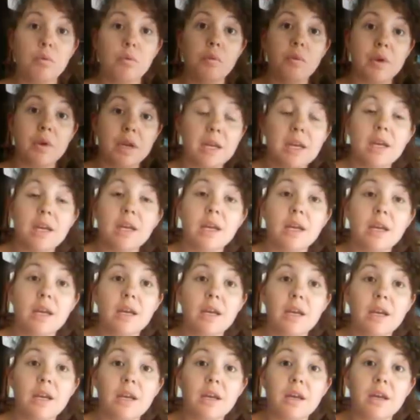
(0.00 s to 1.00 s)

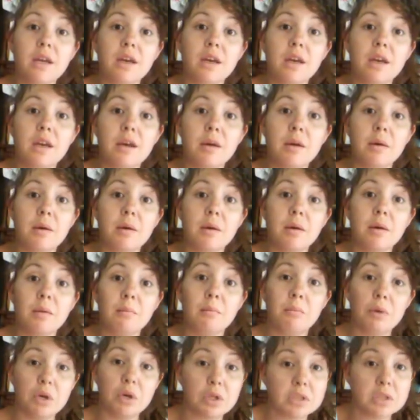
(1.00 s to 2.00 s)
reading
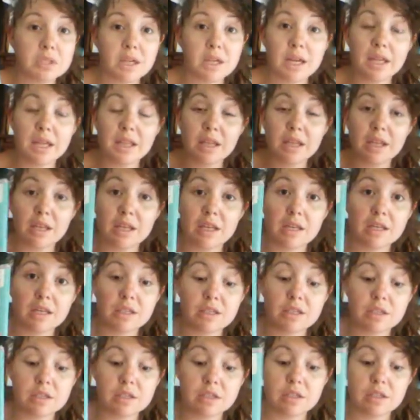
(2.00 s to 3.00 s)
books like
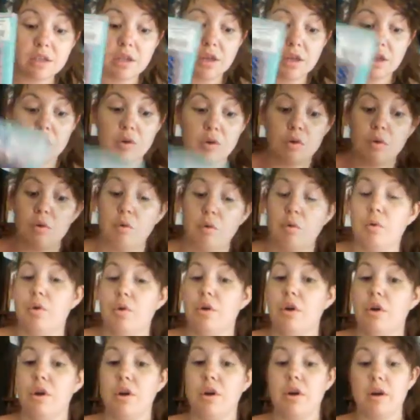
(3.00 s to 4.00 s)
this
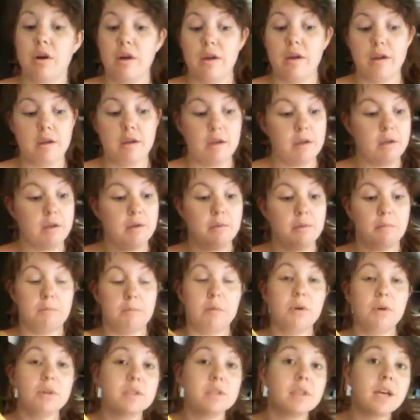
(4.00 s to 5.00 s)
or
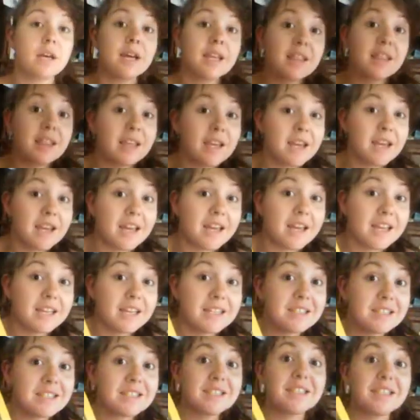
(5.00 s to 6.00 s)
books like
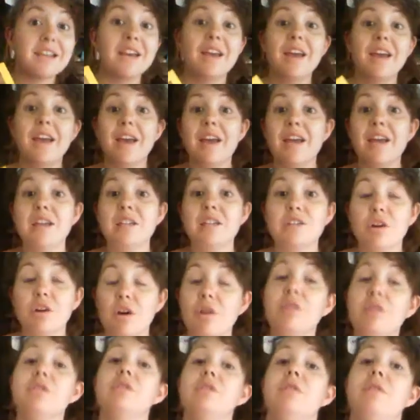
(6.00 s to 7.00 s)
this is
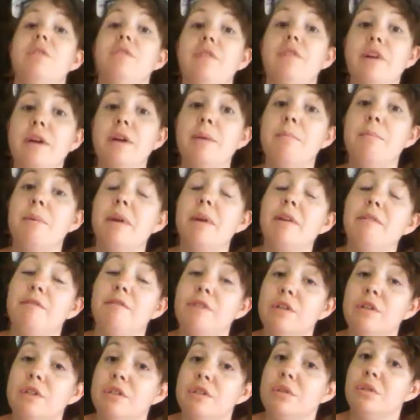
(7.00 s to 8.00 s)
also very
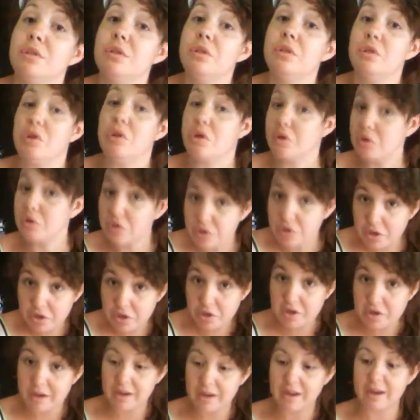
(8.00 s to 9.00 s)
beneficial to their
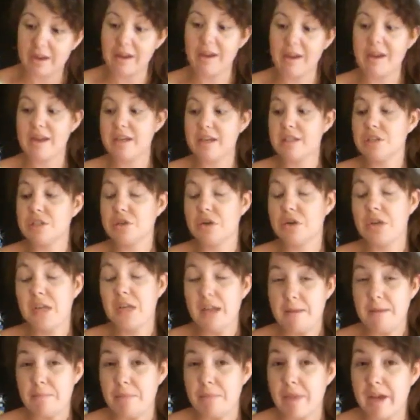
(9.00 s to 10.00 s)
learning. So
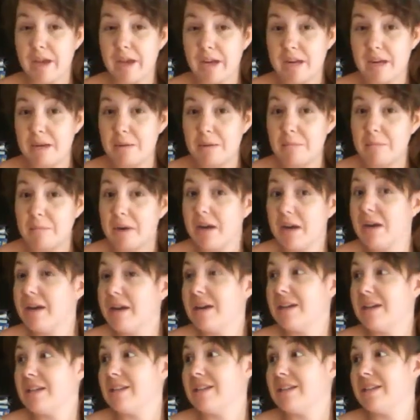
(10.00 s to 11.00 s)
keep that in
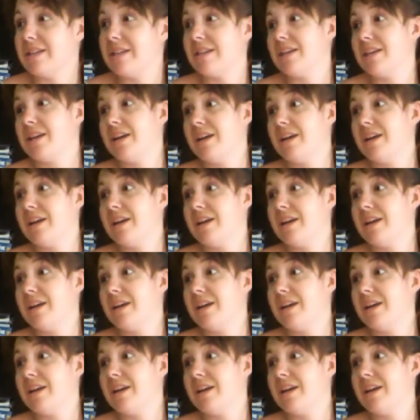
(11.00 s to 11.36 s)
mind.